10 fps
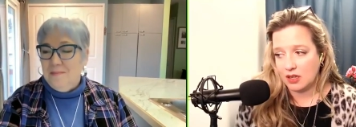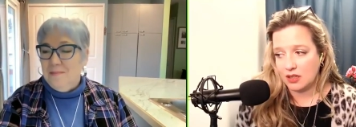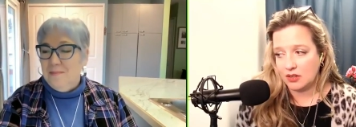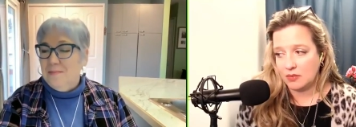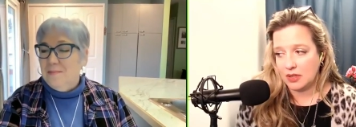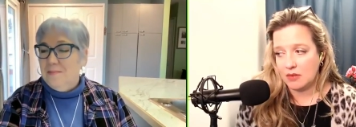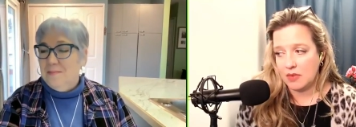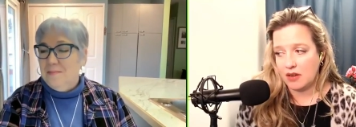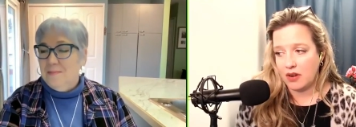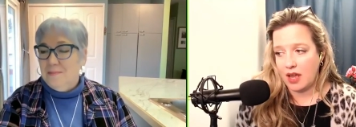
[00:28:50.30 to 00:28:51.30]
Speaker 1: a little bit
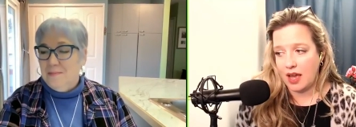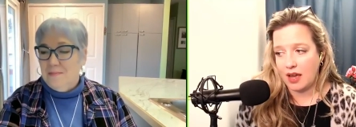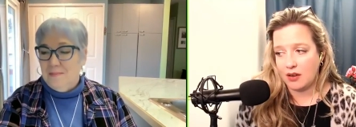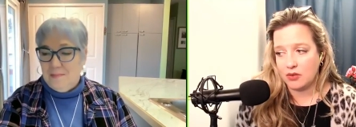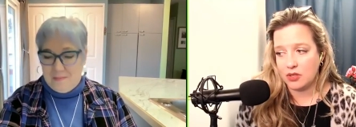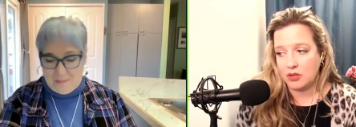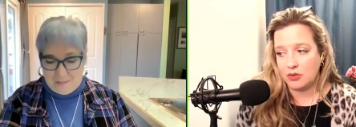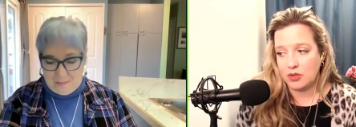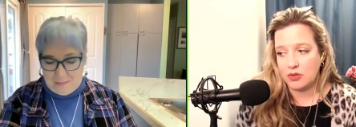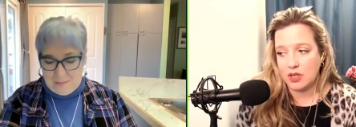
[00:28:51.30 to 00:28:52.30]
about how to
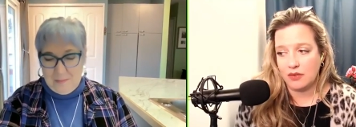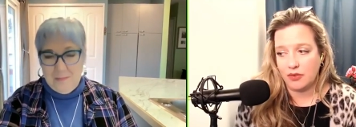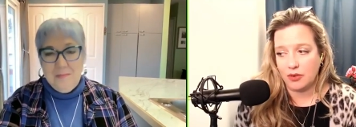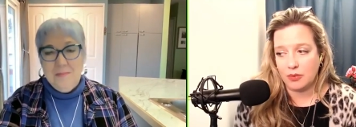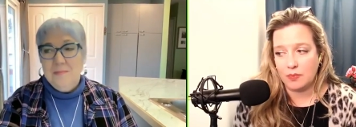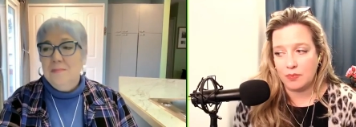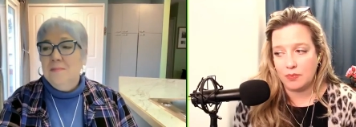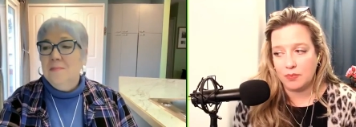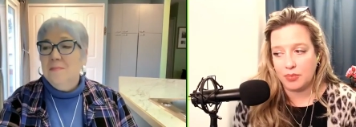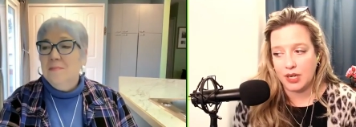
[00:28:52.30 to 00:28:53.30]
use it for
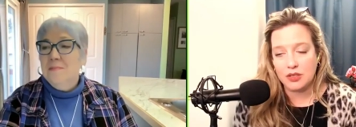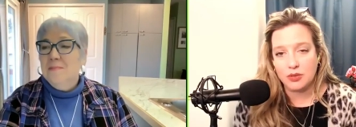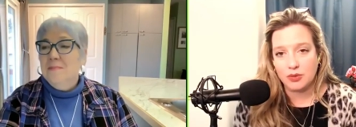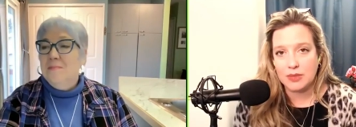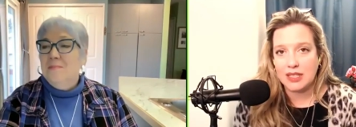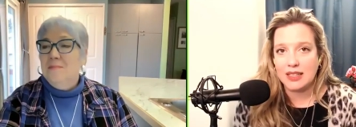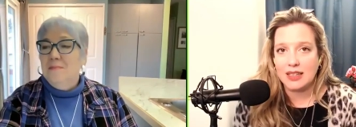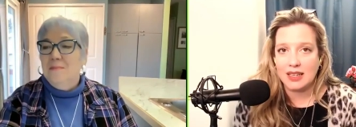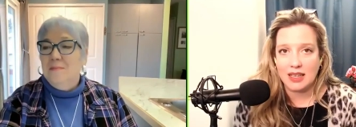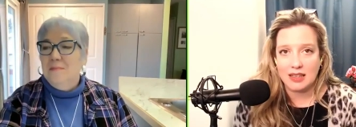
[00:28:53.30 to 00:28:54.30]

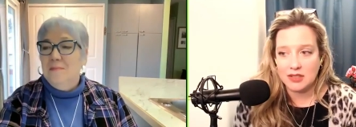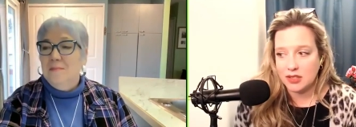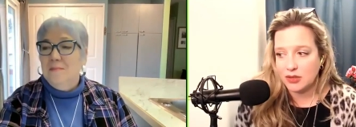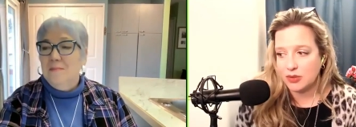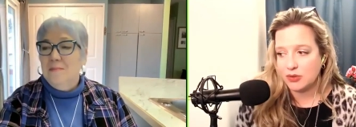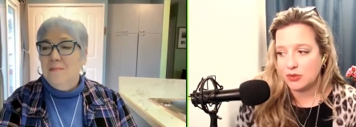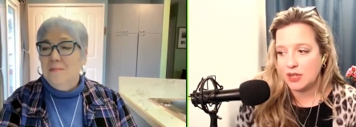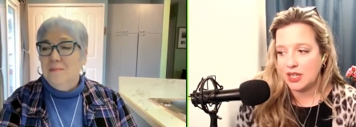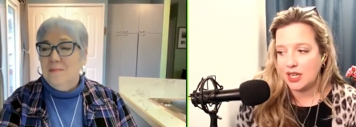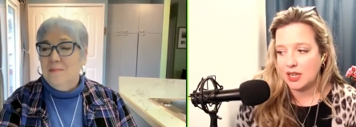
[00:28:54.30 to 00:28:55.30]
brainstorming, enhancing your
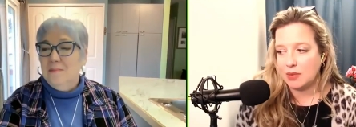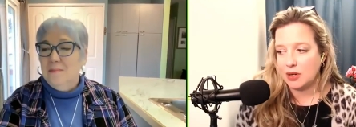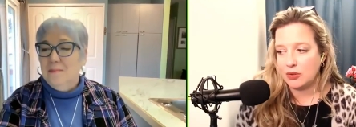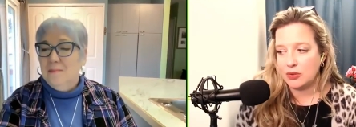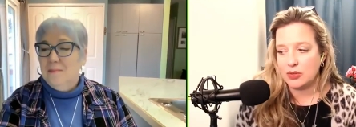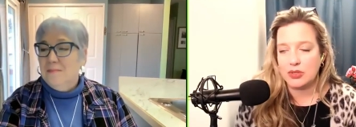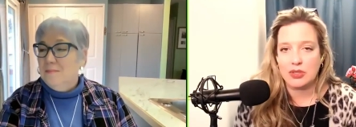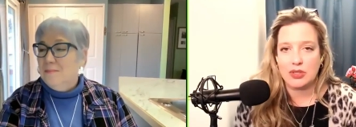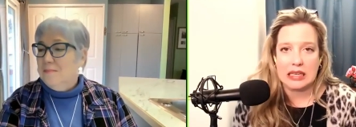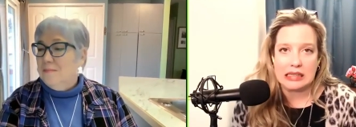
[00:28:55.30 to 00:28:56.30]
social media
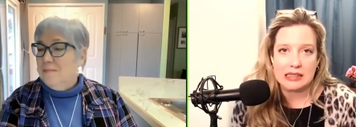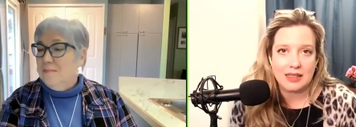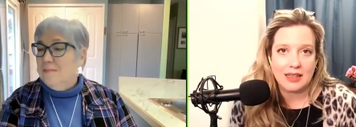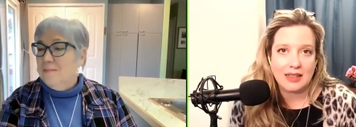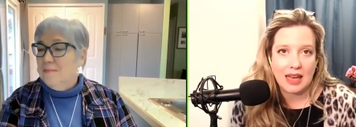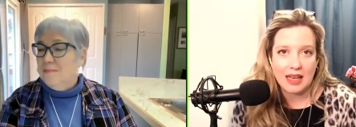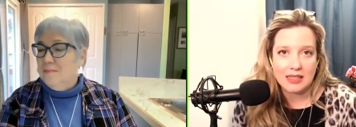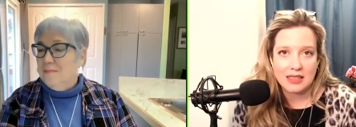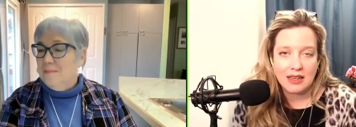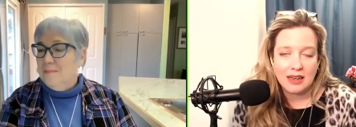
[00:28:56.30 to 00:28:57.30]
posts, things like
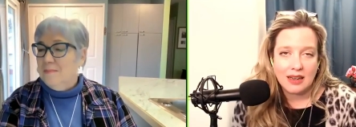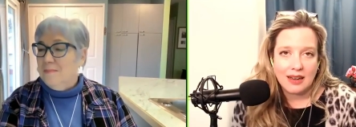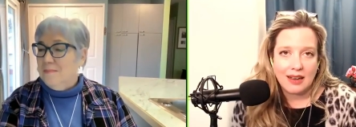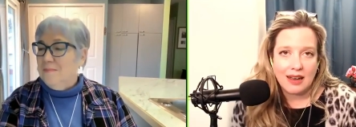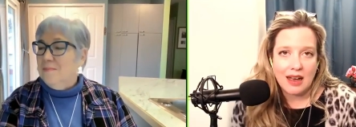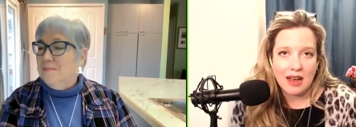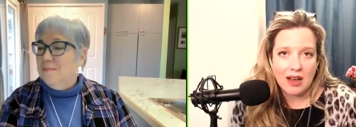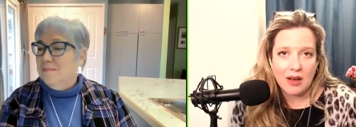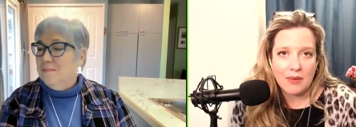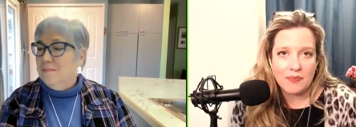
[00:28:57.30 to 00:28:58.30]
that.
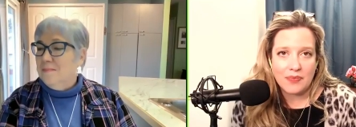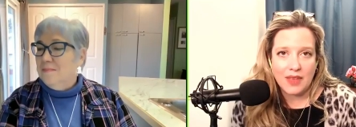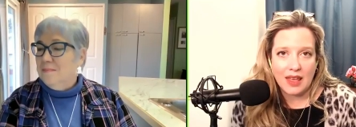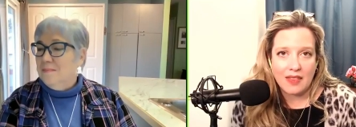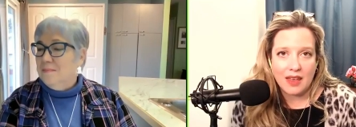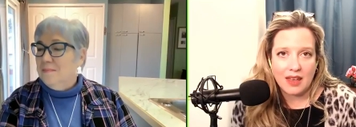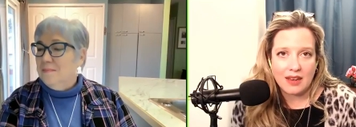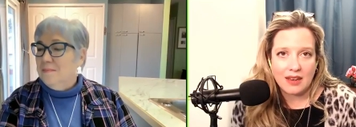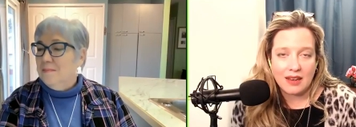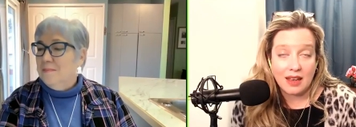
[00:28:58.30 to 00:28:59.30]
Um, and
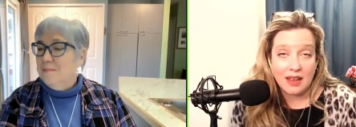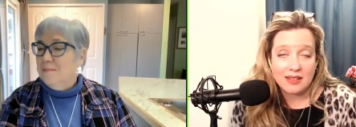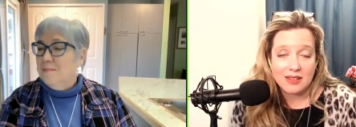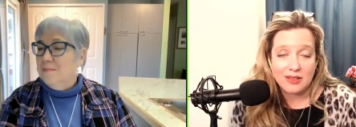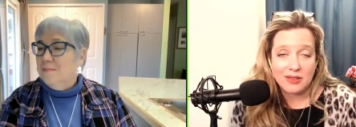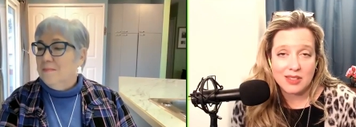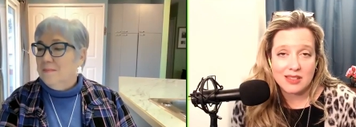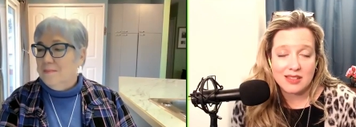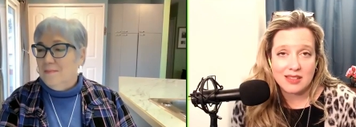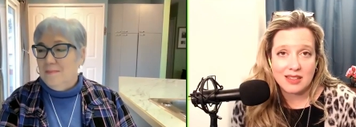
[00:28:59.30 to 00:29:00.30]
then, yeah, so
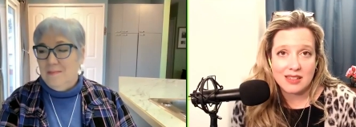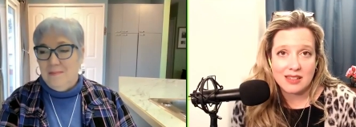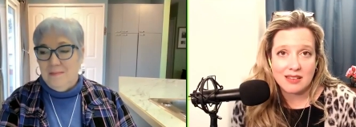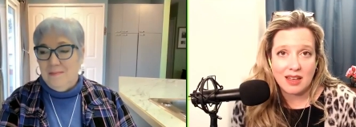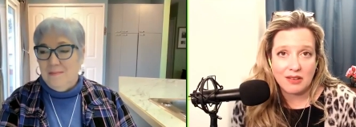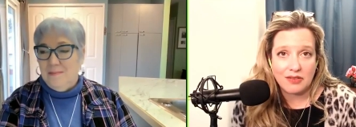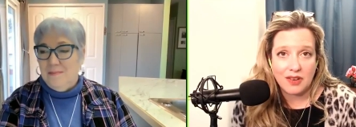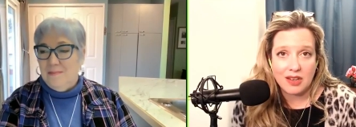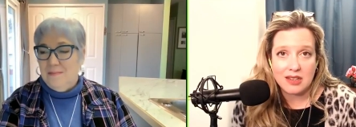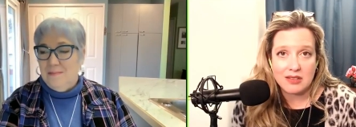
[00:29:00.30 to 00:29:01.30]
it's, it's a lot of
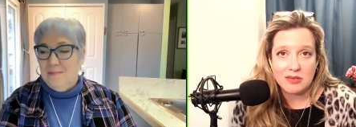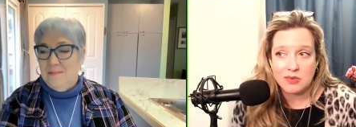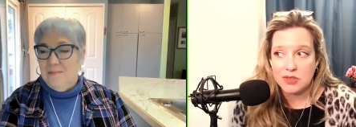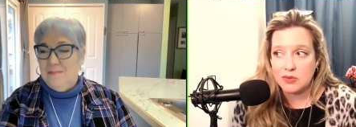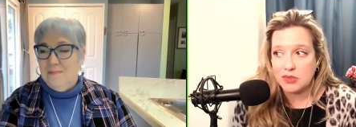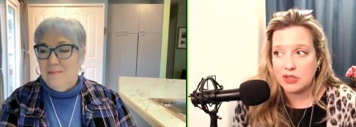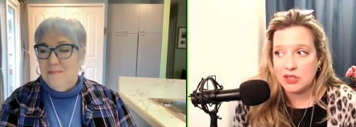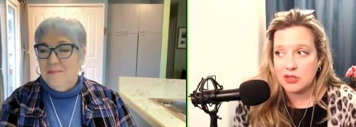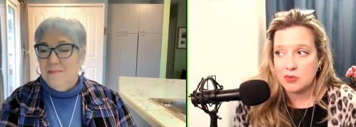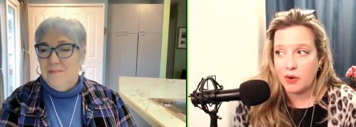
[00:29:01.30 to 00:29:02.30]
fun. It's, it's
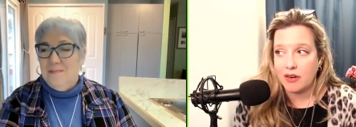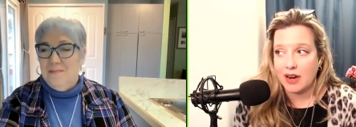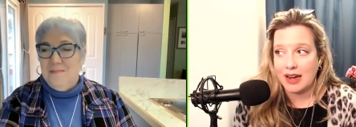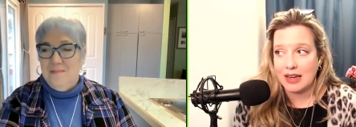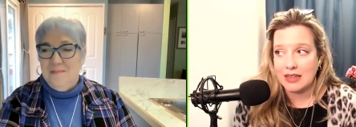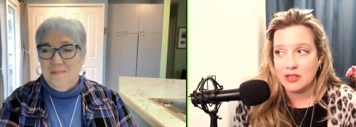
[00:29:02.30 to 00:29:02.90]
really, it's where I